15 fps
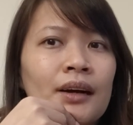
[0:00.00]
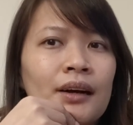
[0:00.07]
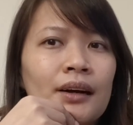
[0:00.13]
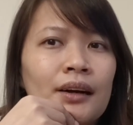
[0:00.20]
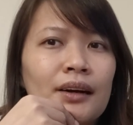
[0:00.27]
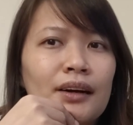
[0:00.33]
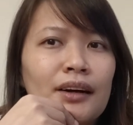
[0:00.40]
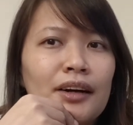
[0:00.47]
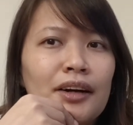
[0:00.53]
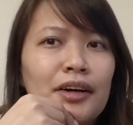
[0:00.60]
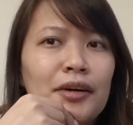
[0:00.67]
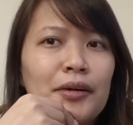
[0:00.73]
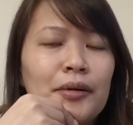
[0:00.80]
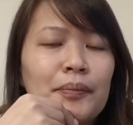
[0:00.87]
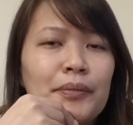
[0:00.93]

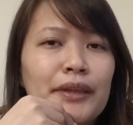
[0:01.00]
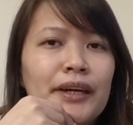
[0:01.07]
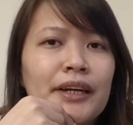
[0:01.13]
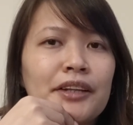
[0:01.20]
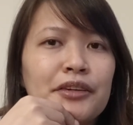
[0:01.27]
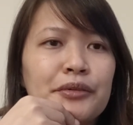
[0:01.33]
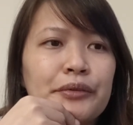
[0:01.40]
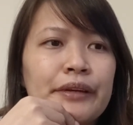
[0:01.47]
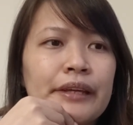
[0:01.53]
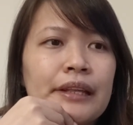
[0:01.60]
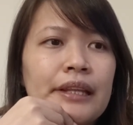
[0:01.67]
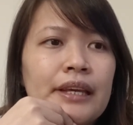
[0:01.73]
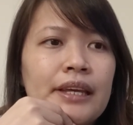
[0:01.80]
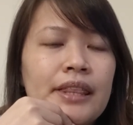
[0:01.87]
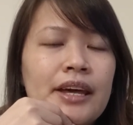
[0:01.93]
Not
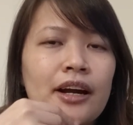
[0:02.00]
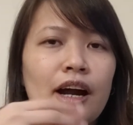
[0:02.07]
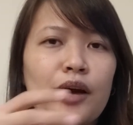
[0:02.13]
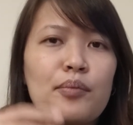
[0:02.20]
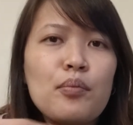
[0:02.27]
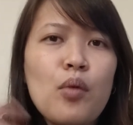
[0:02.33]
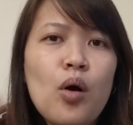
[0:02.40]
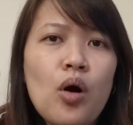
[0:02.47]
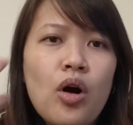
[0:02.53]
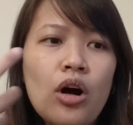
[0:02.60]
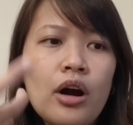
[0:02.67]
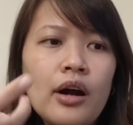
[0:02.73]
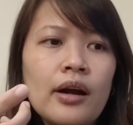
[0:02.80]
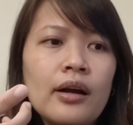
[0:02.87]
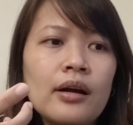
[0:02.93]
really. There are
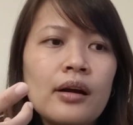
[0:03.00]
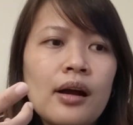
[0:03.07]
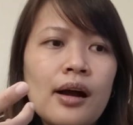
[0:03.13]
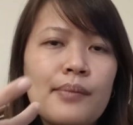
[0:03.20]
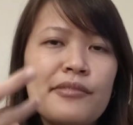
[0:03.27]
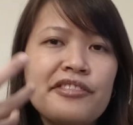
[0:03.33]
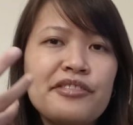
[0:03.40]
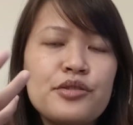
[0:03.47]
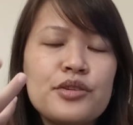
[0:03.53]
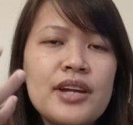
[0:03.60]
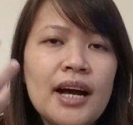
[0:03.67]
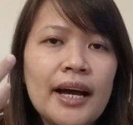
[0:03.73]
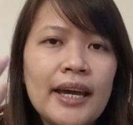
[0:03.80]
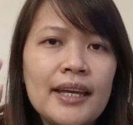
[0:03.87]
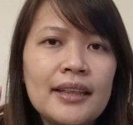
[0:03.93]
more
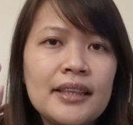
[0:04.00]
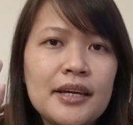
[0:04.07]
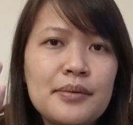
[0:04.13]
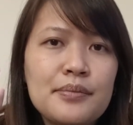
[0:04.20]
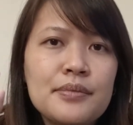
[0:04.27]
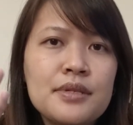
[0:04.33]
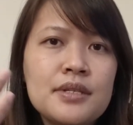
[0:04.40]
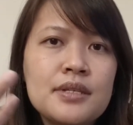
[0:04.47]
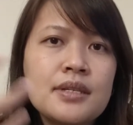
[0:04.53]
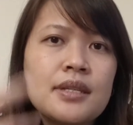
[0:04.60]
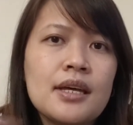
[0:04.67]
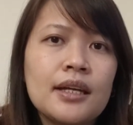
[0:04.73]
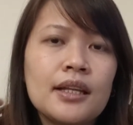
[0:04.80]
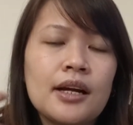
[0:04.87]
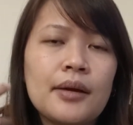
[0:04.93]
food items
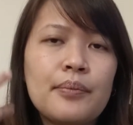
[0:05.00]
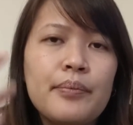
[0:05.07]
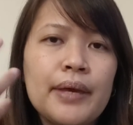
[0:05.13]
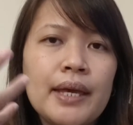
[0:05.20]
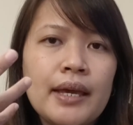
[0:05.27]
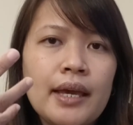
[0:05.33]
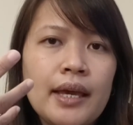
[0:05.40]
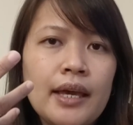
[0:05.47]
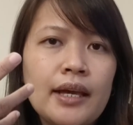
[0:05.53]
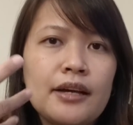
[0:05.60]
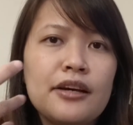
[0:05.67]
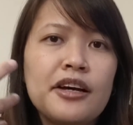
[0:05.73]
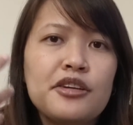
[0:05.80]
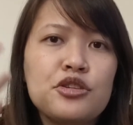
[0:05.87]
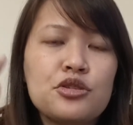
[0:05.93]
that are
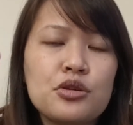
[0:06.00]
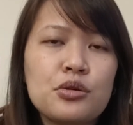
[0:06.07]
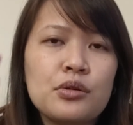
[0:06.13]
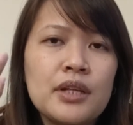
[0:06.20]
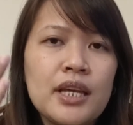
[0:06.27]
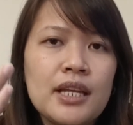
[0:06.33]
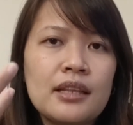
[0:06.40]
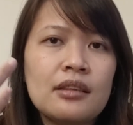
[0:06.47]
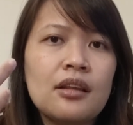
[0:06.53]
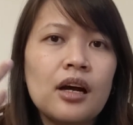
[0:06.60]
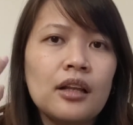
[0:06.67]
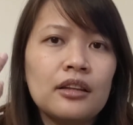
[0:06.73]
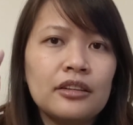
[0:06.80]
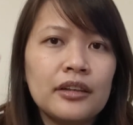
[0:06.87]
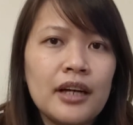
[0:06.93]
being sold in
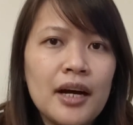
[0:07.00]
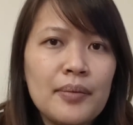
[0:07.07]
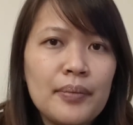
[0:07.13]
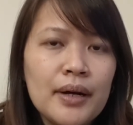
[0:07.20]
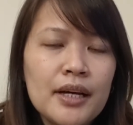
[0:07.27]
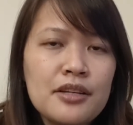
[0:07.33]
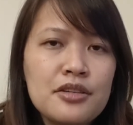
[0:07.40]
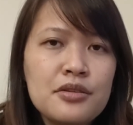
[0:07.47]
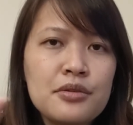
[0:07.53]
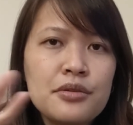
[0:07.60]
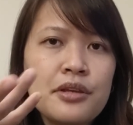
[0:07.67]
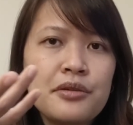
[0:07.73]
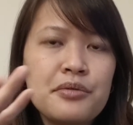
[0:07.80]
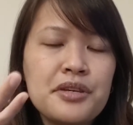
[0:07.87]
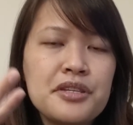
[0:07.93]
Dollarama.
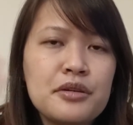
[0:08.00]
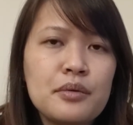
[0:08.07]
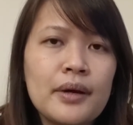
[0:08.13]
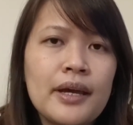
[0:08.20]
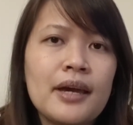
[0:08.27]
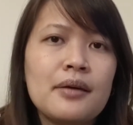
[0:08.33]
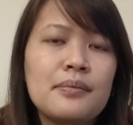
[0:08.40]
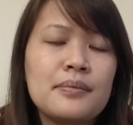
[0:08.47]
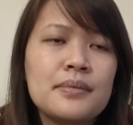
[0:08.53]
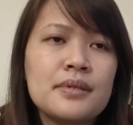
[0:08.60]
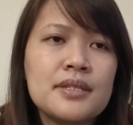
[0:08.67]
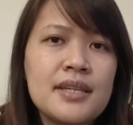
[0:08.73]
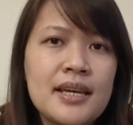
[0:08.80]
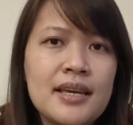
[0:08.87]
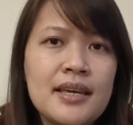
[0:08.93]
So the reason why I'm
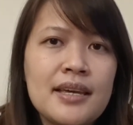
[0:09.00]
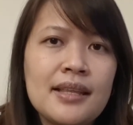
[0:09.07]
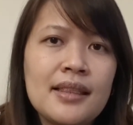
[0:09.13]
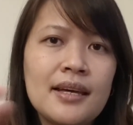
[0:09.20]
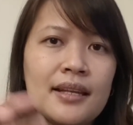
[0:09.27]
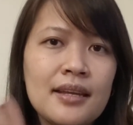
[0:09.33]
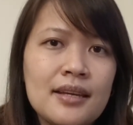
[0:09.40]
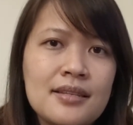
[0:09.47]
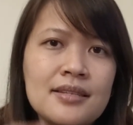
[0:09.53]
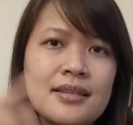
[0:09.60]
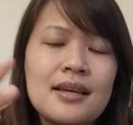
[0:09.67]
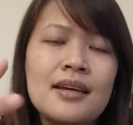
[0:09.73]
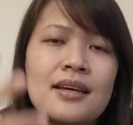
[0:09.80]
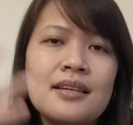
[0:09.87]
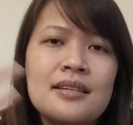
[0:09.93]
saying that it's